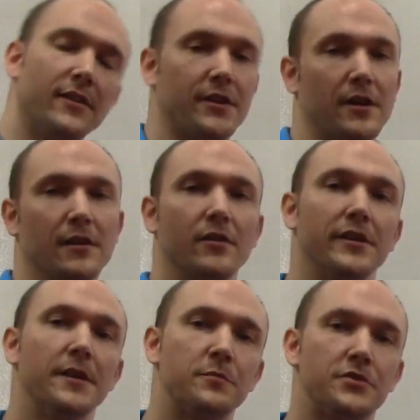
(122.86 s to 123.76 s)
like you got a little
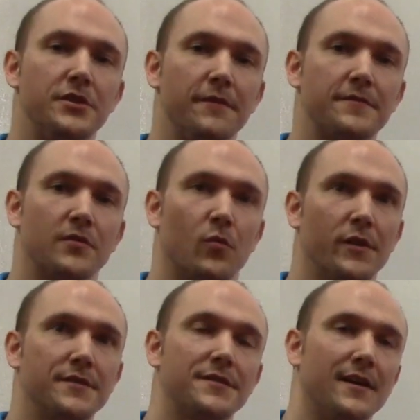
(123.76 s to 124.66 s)
hip shift to
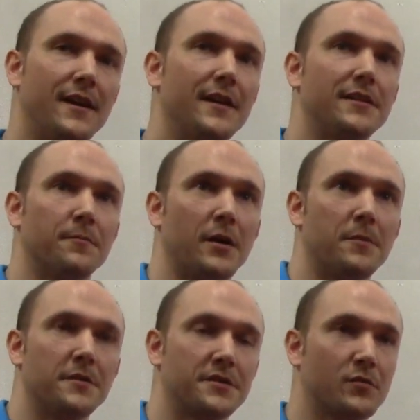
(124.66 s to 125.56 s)
one side at the
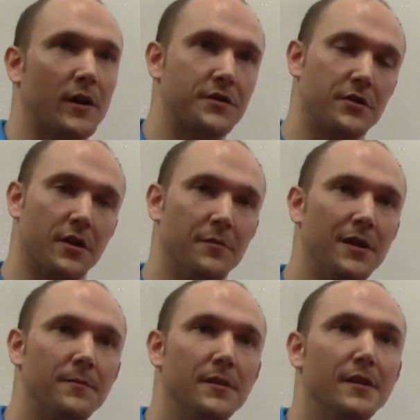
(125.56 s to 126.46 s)
bottom of the squat as you come
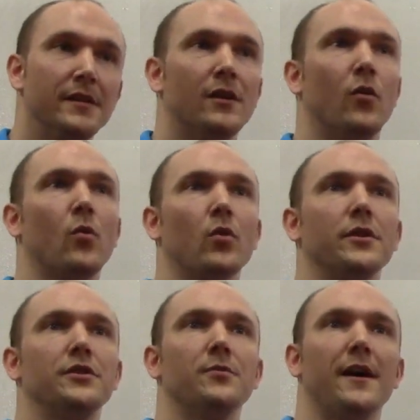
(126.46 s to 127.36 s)
up.
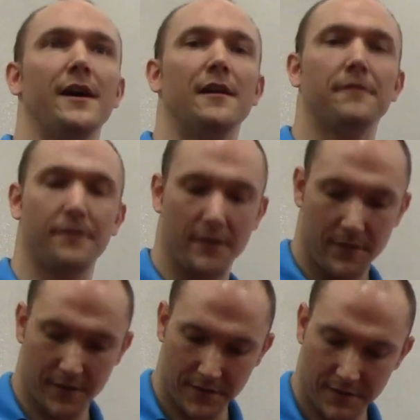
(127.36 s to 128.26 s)
Or you
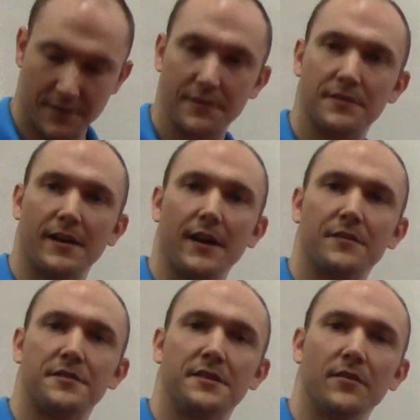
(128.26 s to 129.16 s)
have this kind
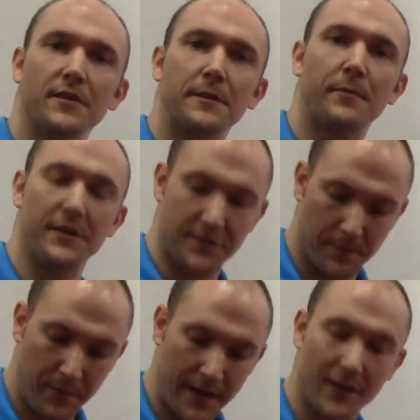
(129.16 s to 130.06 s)
of searing,
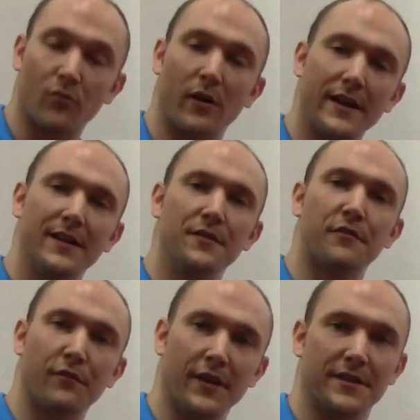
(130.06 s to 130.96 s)
pinching pain right in the
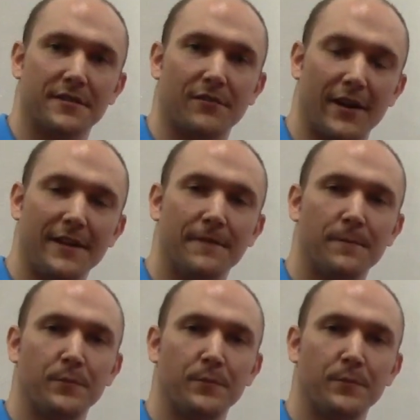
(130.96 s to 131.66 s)
front, right?